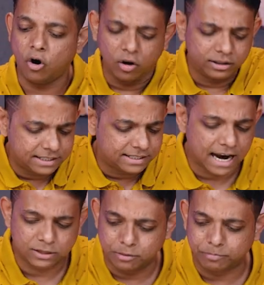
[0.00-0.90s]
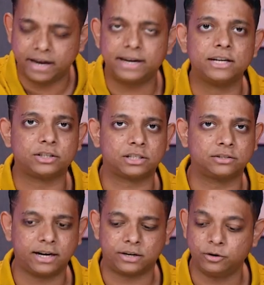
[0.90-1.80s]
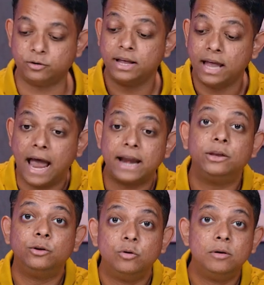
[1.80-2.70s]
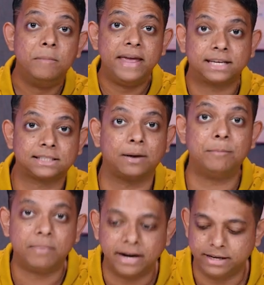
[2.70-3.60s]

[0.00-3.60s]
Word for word: All these guys will pay an interest rate to you and you'll make some